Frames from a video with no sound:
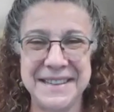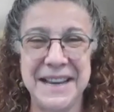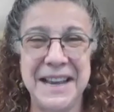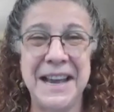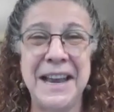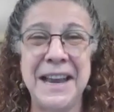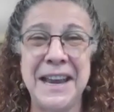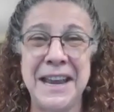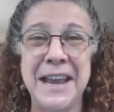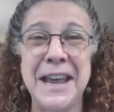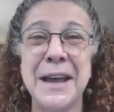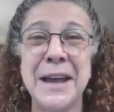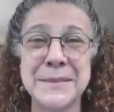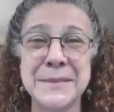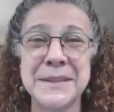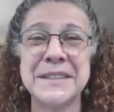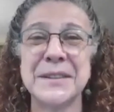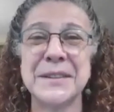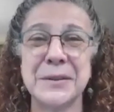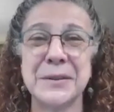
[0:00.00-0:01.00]
I
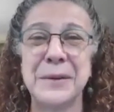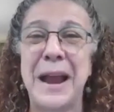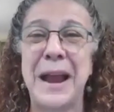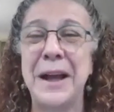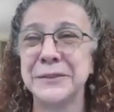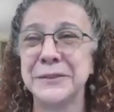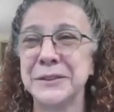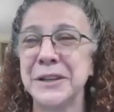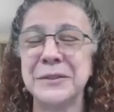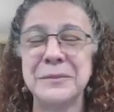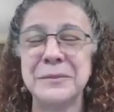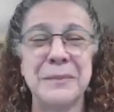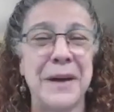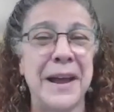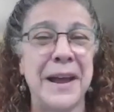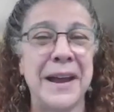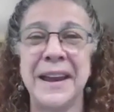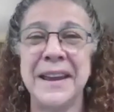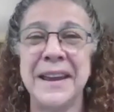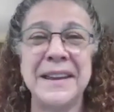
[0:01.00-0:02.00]
am surrounded
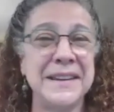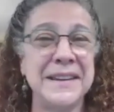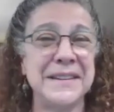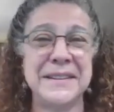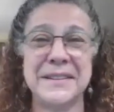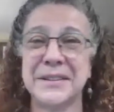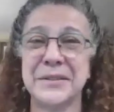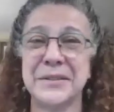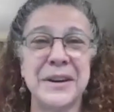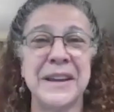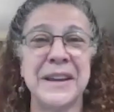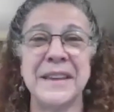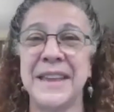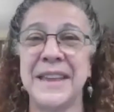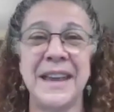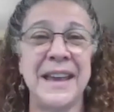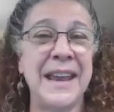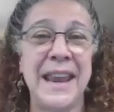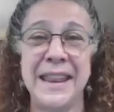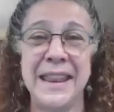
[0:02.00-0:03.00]
by a history
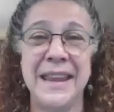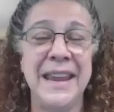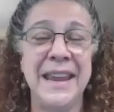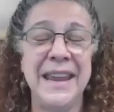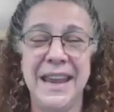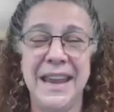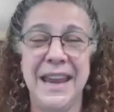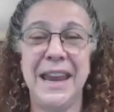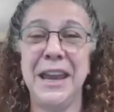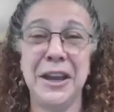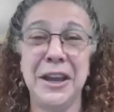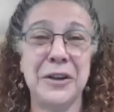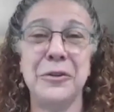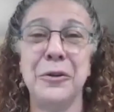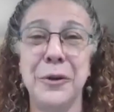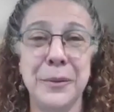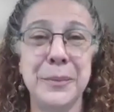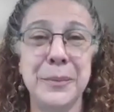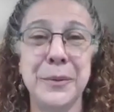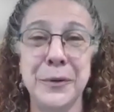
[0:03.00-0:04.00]
that
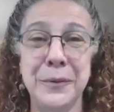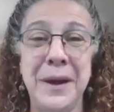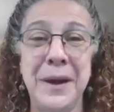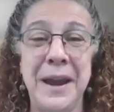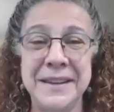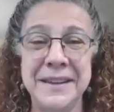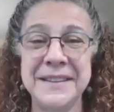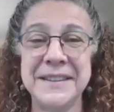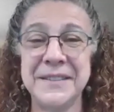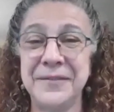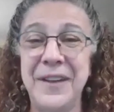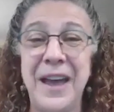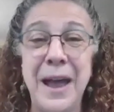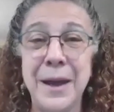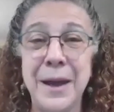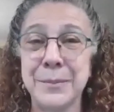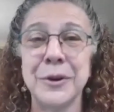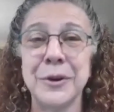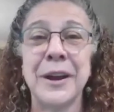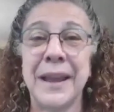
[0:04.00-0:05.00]
incorporates
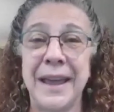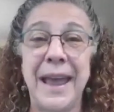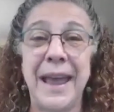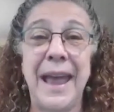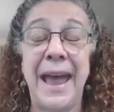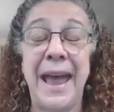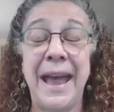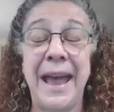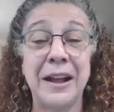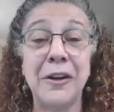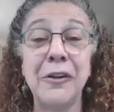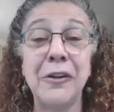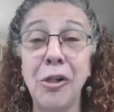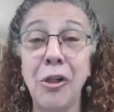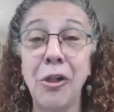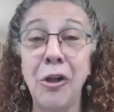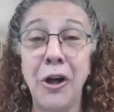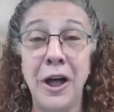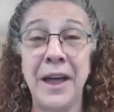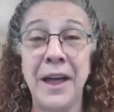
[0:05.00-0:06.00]
fabric and
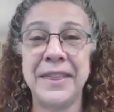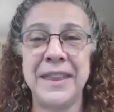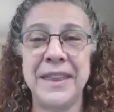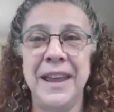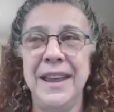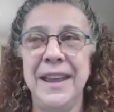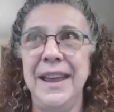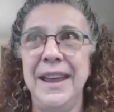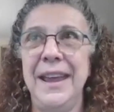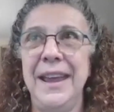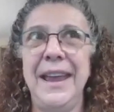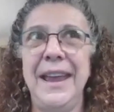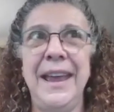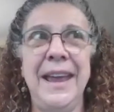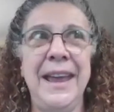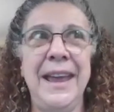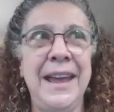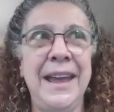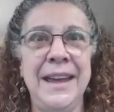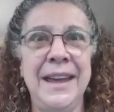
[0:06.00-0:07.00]
cloth,
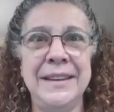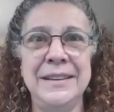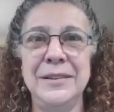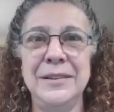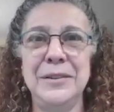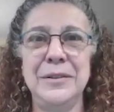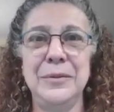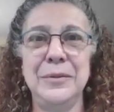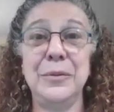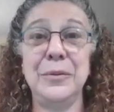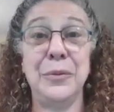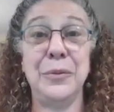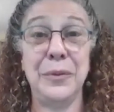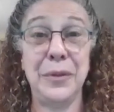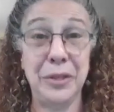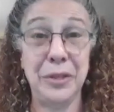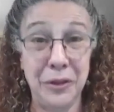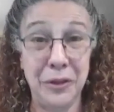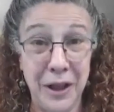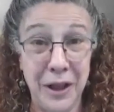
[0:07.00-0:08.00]
and
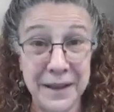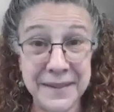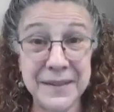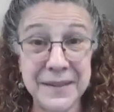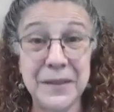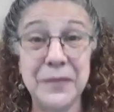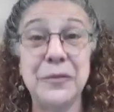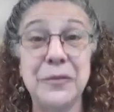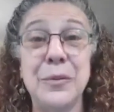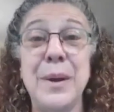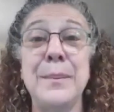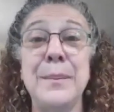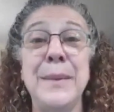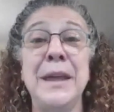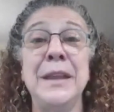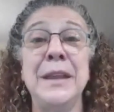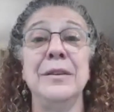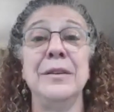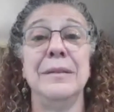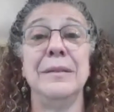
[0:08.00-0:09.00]
lots of
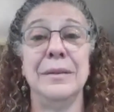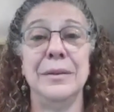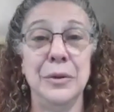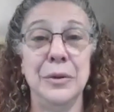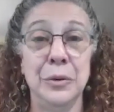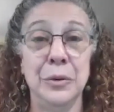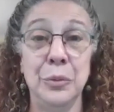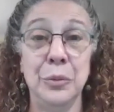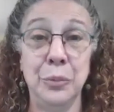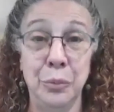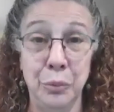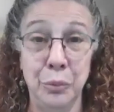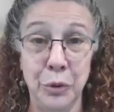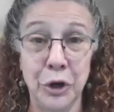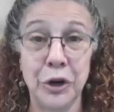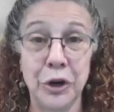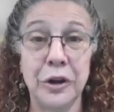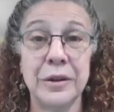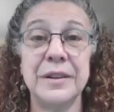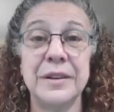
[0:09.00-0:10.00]
women who
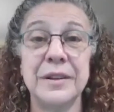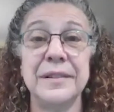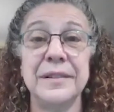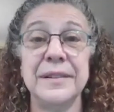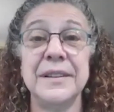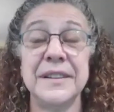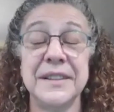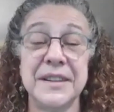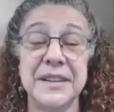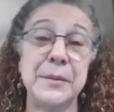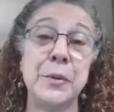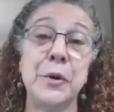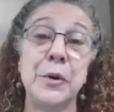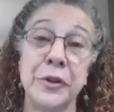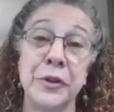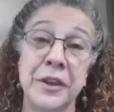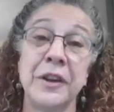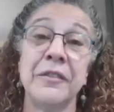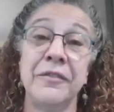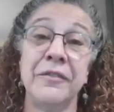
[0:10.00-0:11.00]
worked to
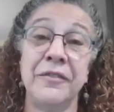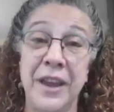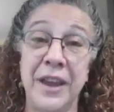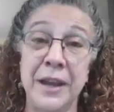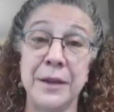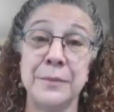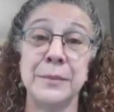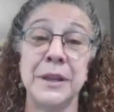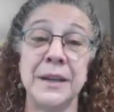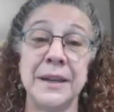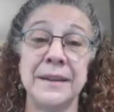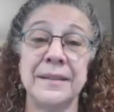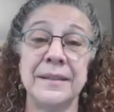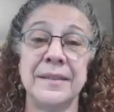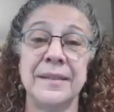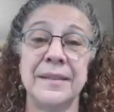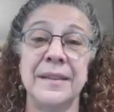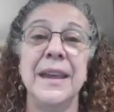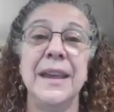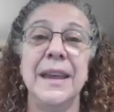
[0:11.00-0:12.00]
support their families
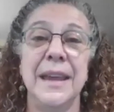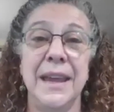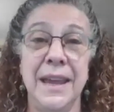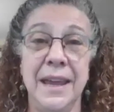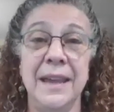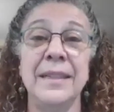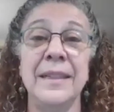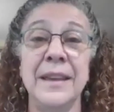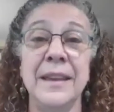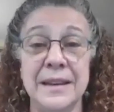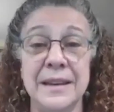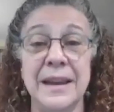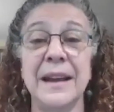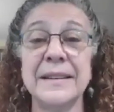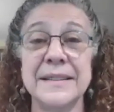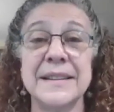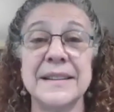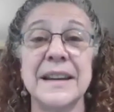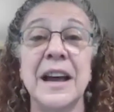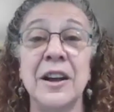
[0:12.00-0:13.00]
in the
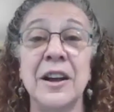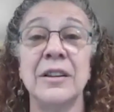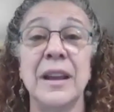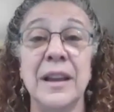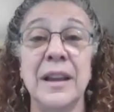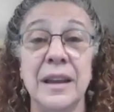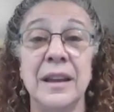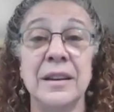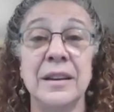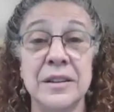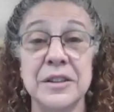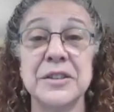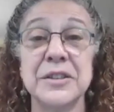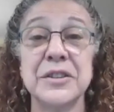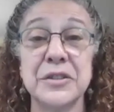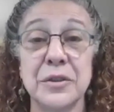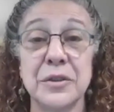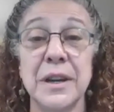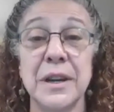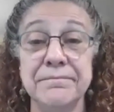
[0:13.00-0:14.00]
textile
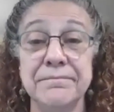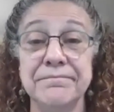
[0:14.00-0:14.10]
industry.